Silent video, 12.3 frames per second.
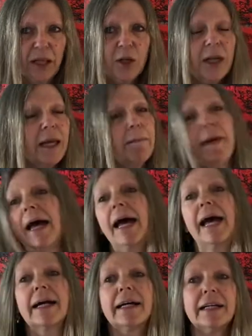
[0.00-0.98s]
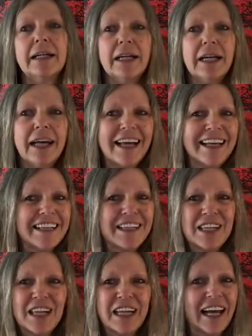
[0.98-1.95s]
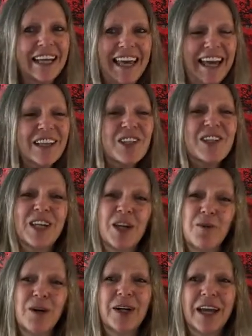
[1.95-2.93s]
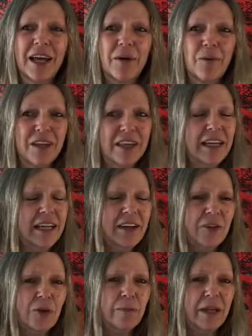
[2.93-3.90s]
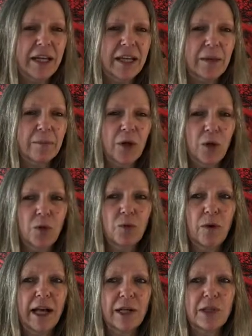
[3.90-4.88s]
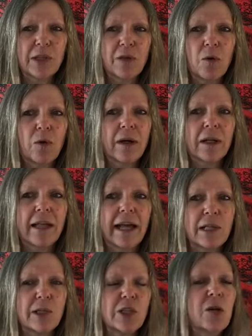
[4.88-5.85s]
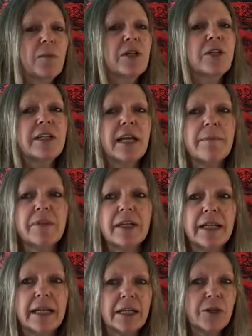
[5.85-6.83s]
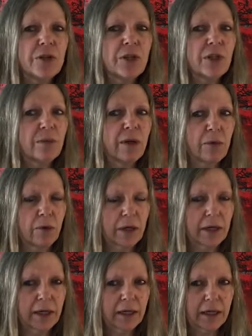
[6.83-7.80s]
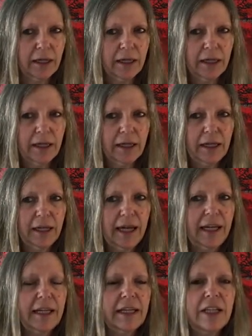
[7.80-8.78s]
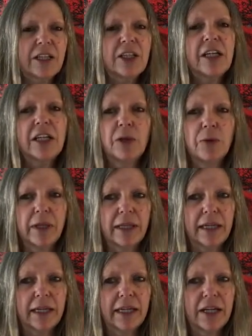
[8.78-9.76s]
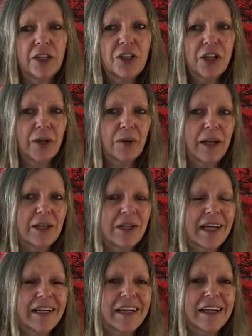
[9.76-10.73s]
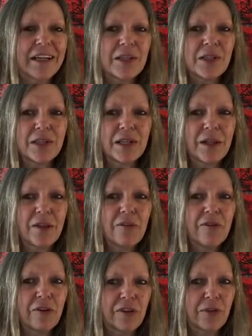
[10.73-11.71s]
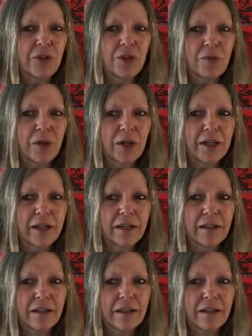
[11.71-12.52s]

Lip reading: Looking back, I can't see working with any other medium. Cold wax and oil add so much depth and interest to my work, and it continually generates ideas for future work.